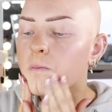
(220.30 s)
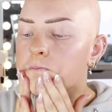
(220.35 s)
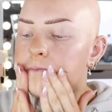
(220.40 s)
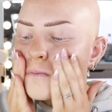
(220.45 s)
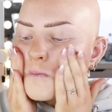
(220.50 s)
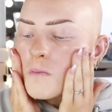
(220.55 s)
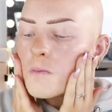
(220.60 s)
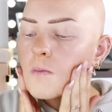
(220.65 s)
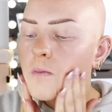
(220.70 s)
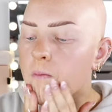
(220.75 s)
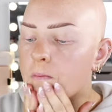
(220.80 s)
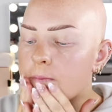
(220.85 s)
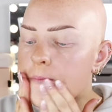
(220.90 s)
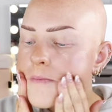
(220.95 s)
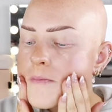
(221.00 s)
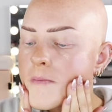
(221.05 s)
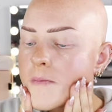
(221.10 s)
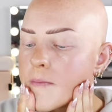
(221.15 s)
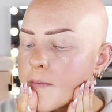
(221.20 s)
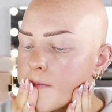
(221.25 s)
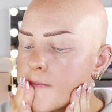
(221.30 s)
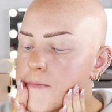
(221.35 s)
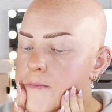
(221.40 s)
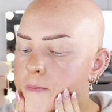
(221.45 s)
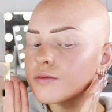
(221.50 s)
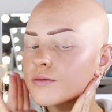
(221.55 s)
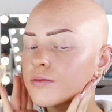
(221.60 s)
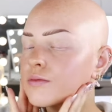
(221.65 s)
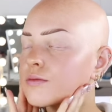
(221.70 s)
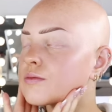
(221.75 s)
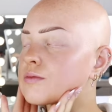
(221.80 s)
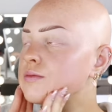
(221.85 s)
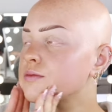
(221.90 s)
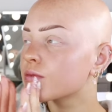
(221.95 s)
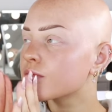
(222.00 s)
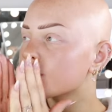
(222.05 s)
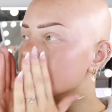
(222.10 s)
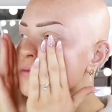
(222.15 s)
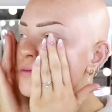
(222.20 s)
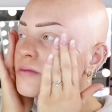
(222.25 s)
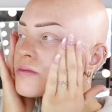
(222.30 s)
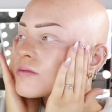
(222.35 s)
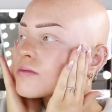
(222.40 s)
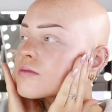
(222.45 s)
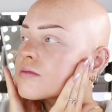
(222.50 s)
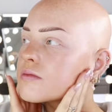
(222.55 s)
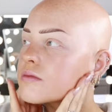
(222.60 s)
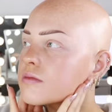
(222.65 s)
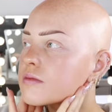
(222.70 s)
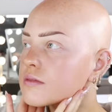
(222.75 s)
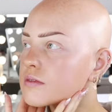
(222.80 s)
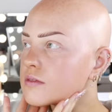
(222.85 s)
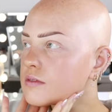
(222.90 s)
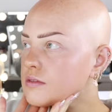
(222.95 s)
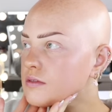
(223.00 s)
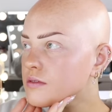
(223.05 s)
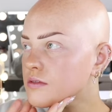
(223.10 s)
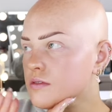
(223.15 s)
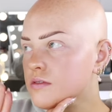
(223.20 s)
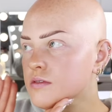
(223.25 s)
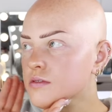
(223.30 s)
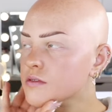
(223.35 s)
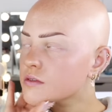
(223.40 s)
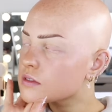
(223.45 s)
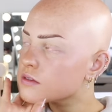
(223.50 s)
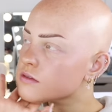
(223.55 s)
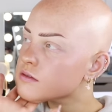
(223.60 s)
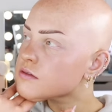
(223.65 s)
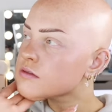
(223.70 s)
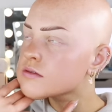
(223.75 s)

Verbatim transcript: believer of therapy especially if you're feeling anxious or